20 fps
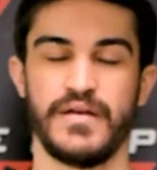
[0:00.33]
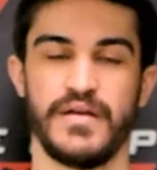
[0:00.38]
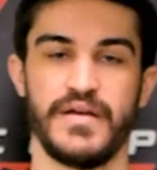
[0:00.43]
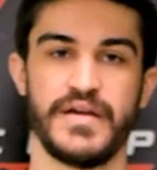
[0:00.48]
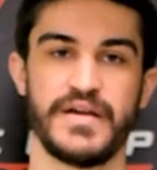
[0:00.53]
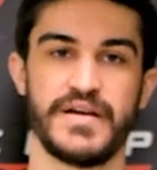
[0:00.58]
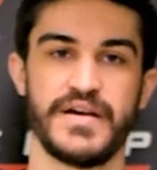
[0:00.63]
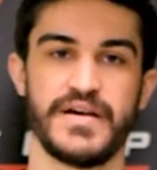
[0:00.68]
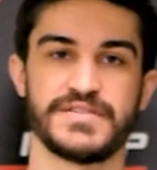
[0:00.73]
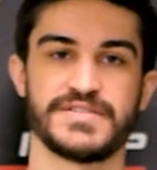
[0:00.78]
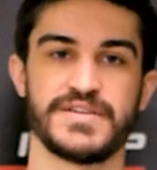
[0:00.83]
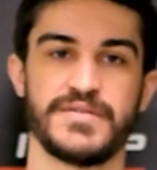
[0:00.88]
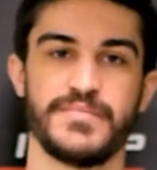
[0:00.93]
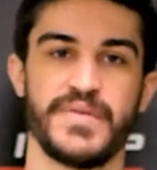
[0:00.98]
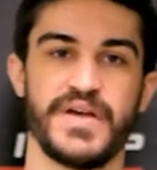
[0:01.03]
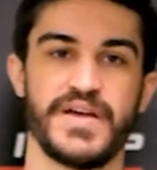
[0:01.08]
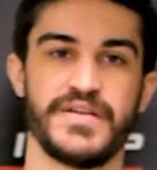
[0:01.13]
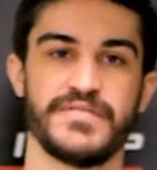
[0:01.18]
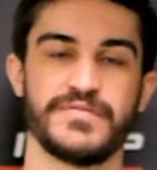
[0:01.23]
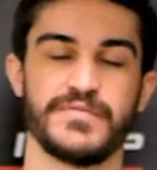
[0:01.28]
Hey guys, I'm
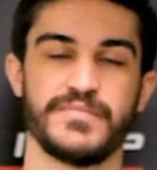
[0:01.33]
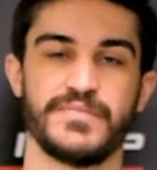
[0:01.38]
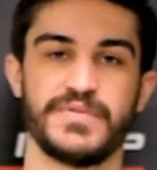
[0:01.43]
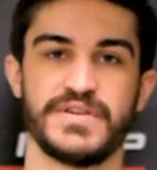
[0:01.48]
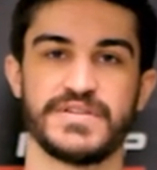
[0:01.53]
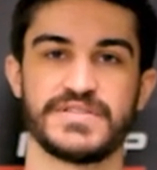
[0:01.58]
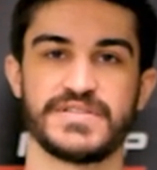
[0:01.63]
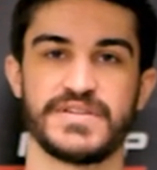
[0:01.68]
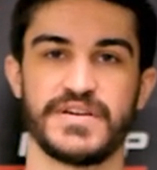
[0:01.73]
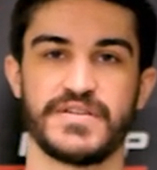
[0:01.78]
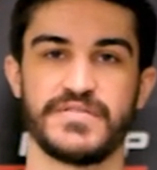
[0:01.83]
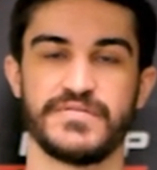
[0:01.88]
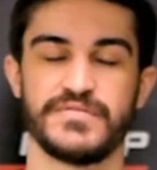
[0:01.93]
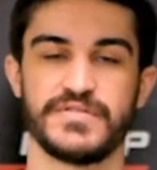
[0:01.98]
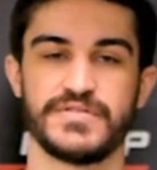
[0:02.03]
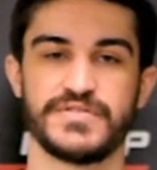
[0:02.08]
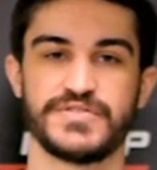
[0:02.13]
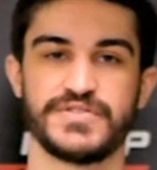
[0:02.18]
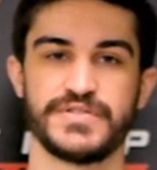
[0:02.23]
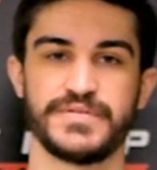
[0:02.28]
Matt from PSI
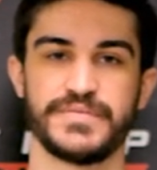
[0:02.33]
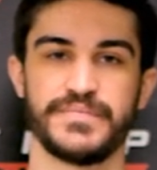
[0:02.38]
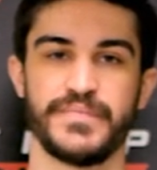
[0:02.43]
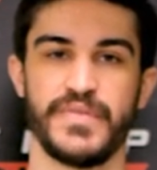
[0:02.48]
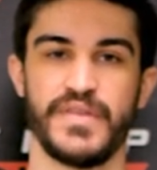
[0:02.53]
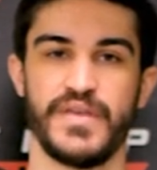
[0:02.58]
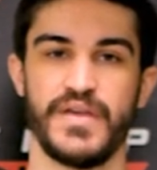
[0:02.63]
Conversion,